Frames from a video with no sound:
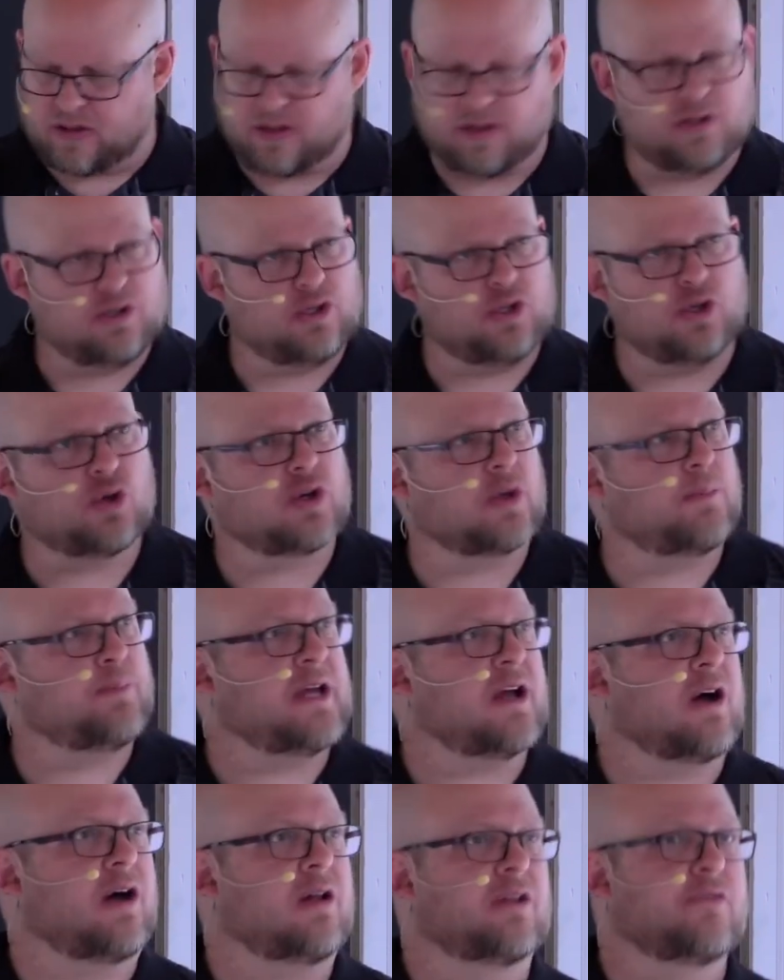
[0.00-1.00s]
Uh, you could
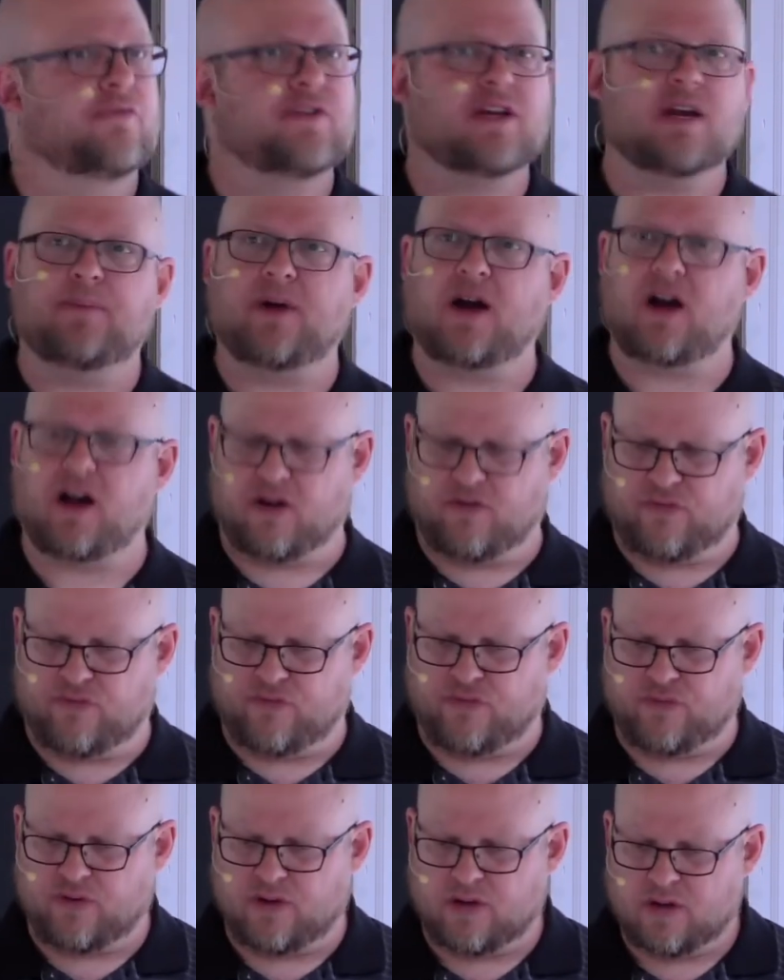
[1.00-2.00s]
be all of the
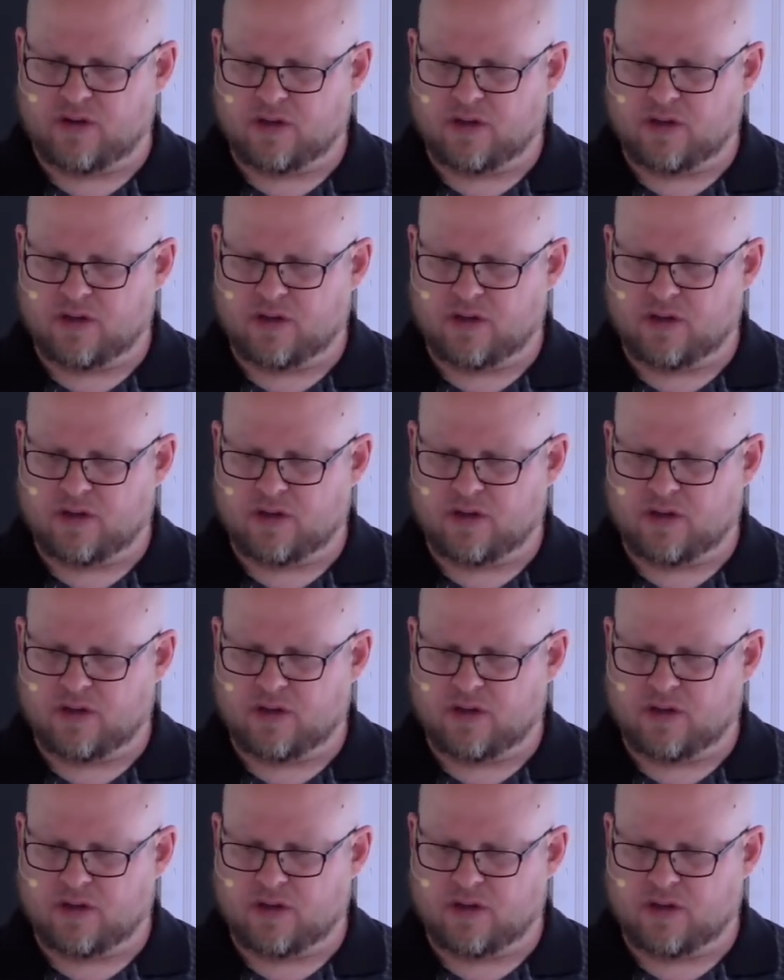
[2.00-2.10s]
above.